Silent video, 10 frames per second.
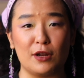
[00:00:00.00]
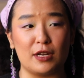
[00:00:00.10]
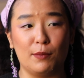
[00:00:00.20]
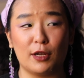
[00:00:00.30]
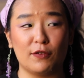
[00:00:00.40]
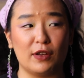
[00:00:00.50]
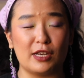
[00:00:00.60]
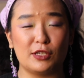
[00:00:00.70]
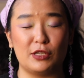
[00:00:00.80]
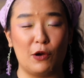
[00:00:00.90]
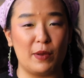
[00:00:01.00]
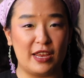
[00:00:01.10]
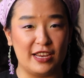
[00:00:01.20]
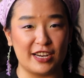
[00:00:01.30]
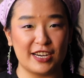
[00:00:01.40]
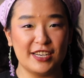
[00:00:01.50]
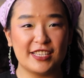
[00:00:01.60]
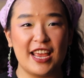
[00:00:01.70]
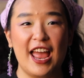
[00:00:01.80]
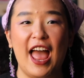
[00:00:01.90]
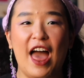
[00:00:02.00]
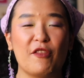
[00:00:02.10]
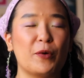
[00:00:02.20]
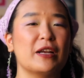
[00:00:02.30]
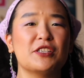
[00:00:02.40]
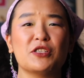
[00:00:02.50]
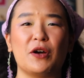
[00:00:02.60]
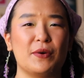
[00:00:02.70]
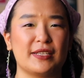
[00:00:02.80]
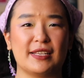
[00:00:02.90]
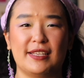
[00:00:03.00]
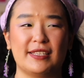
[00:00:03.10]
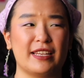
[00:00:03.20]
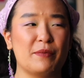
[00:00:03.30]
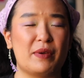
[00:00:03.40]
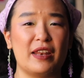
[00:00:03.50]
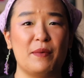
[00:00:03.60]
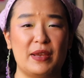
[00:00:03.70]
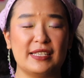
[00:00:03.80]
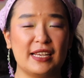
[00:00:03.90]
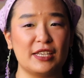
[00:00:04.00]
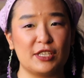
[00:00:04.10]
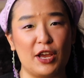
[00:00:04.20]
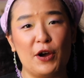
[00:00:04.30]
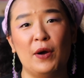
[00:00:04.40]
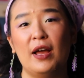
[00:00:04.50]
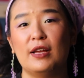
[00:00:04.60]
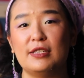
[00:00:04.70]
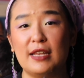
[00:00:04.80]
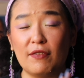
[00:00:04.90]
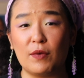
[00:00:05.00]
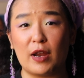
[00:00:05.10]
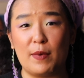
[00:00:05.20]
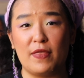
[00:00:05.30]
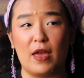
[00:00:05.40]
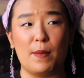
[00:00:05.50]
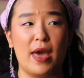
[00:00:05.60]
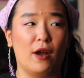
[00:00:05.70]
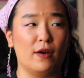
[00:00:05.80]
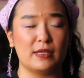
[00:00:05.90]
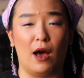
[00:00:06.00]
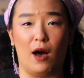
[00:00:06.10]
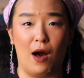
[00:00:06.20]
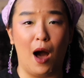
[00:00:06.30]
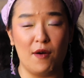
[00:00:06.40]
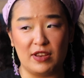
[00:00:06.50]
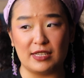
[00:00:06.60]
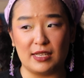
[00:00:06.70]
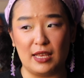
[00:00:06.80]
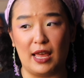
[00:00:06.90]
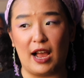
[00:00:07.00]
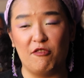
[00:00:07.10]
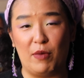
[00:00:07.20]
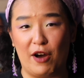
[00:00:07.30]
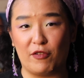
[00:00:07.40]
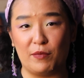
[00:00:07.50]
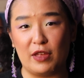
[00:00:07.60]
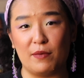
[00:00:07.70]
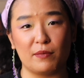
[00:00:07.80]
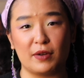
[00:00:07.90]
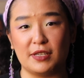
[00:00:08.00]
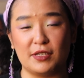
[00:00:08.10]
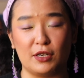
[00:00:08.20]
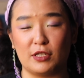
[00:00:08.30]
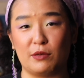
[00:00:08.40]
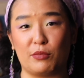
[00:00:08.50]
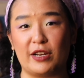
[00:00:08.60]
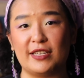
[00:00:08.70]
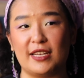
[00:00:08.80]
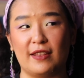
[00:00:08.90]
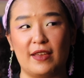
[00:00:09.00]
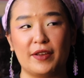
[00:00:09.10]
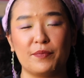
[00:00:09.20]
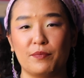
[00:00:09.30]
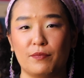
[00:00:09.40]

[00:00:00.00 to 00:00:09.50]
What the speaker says: on Tumblr for like so many years, and the work has just always consistently been amazing. So definitely recommend them, and obviously like I've bought from them because there's the print and like